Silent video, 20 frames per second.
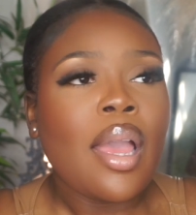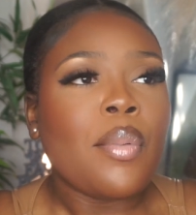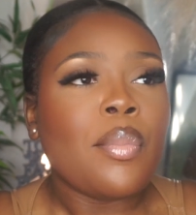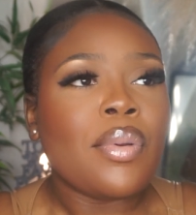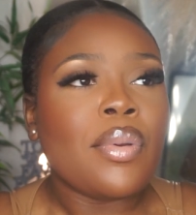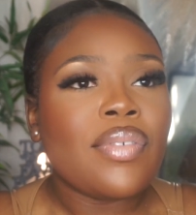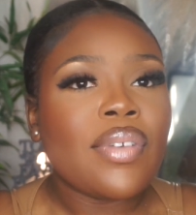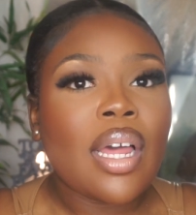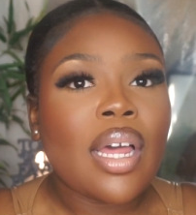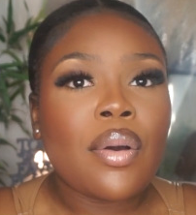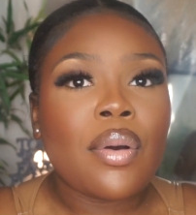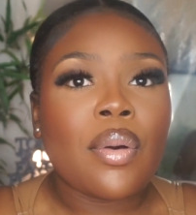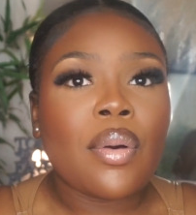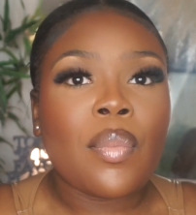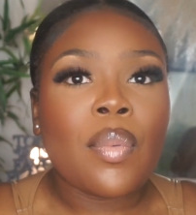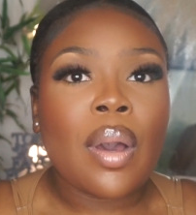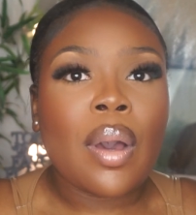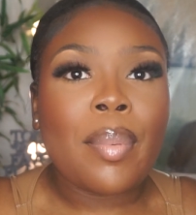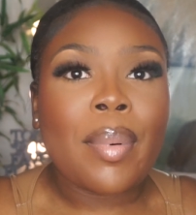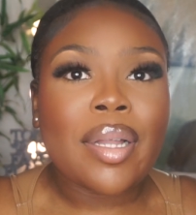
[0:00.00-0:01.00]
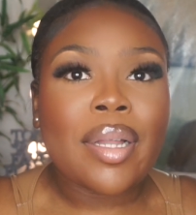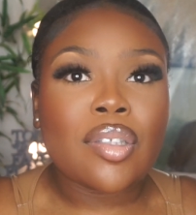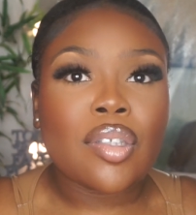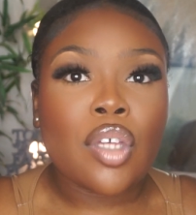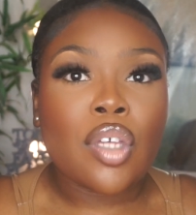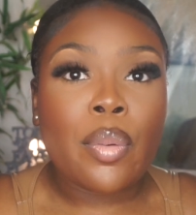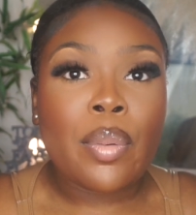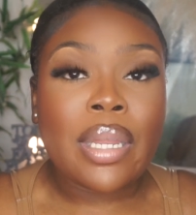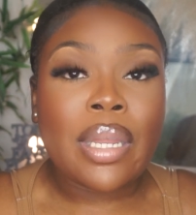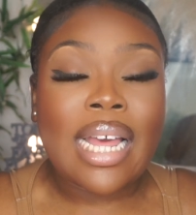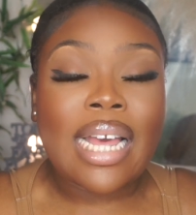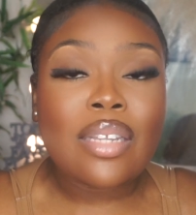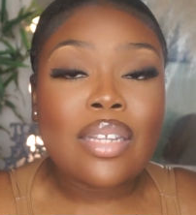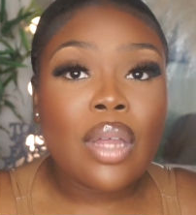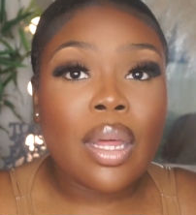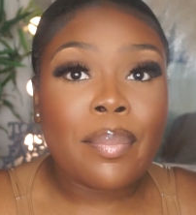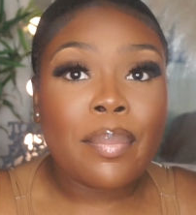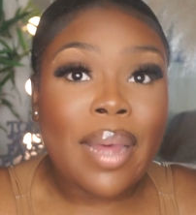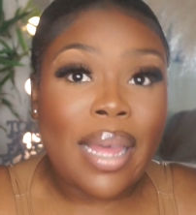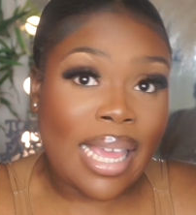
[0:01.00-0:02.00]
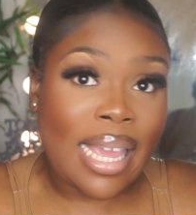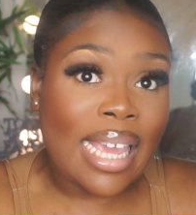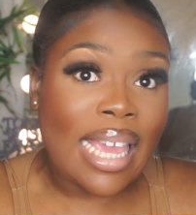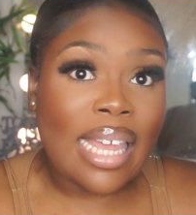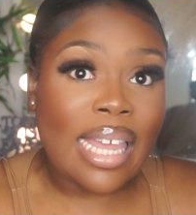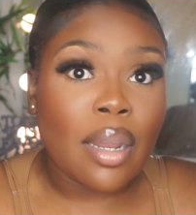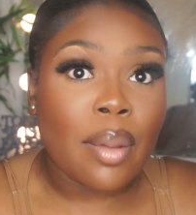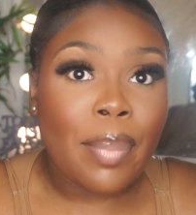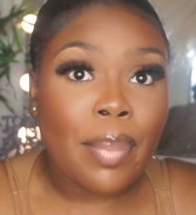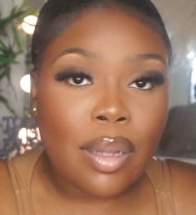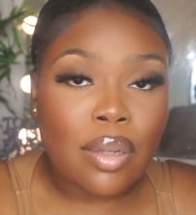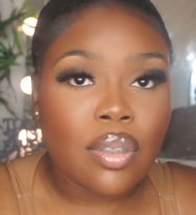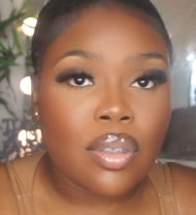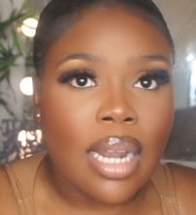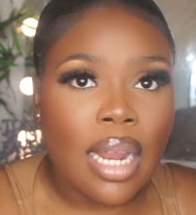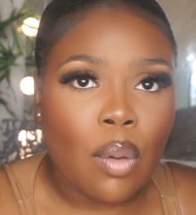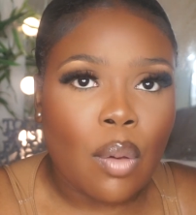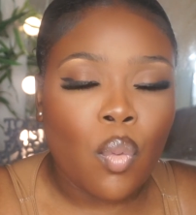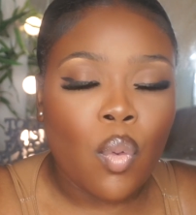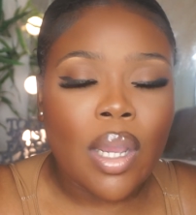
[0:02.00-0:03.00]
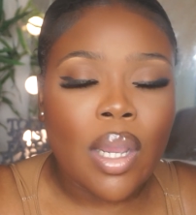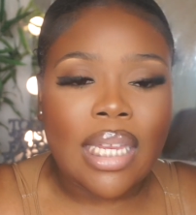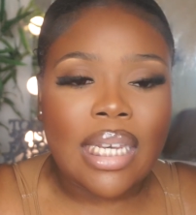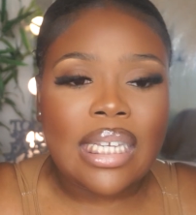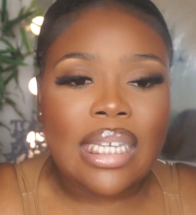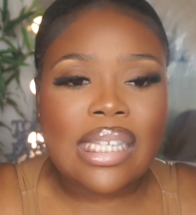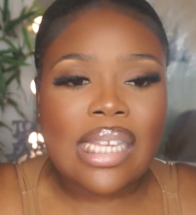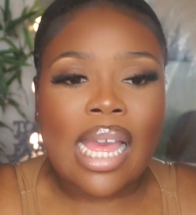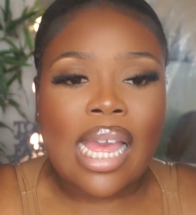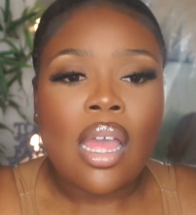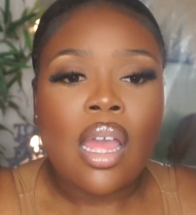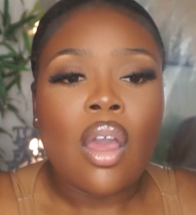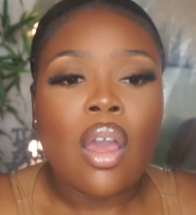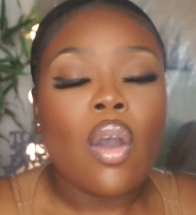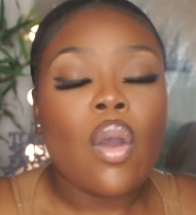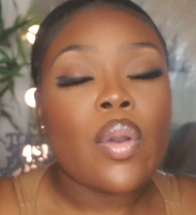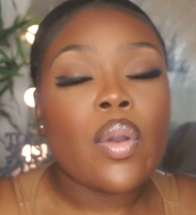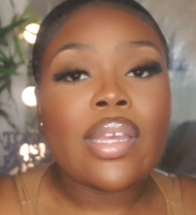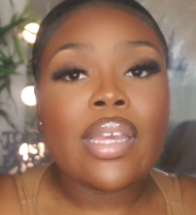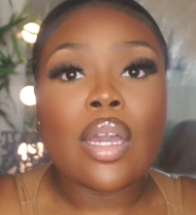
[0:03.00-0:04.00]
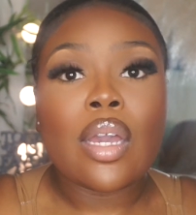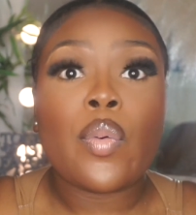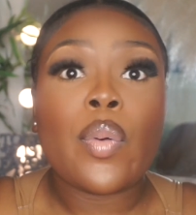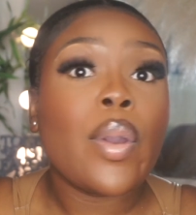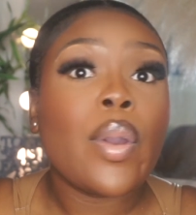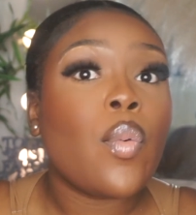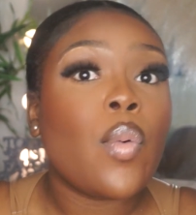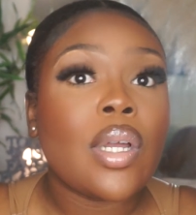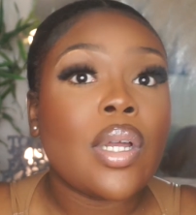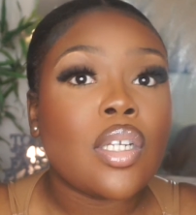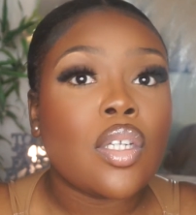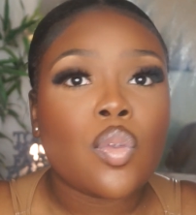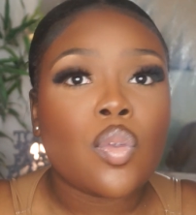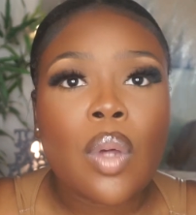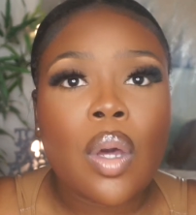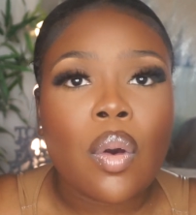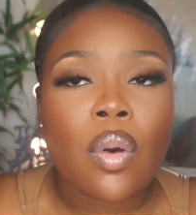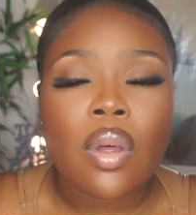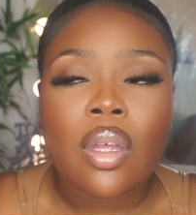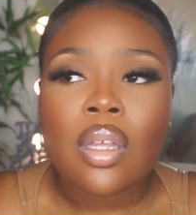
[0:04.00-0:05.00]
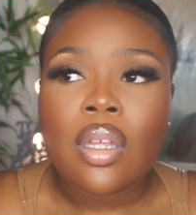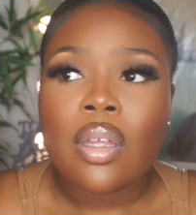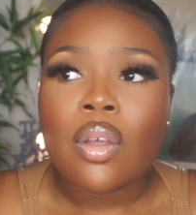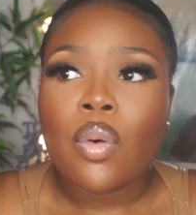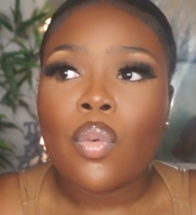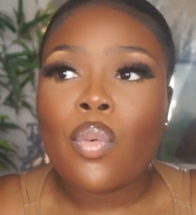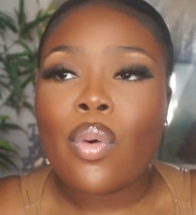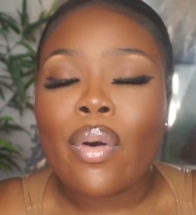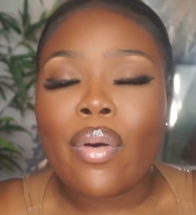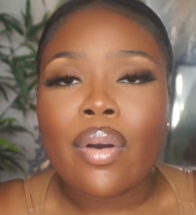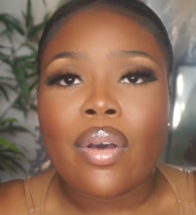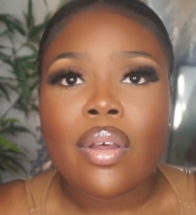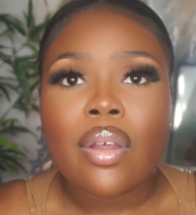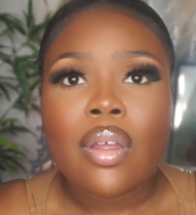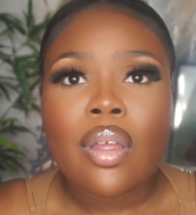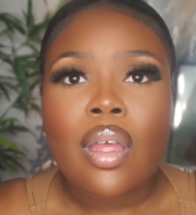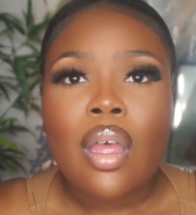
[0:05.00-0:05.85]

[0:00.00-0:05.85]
we're about to go in. As I'm about to like walk in, he's like, oh yeah, quick one as well. What?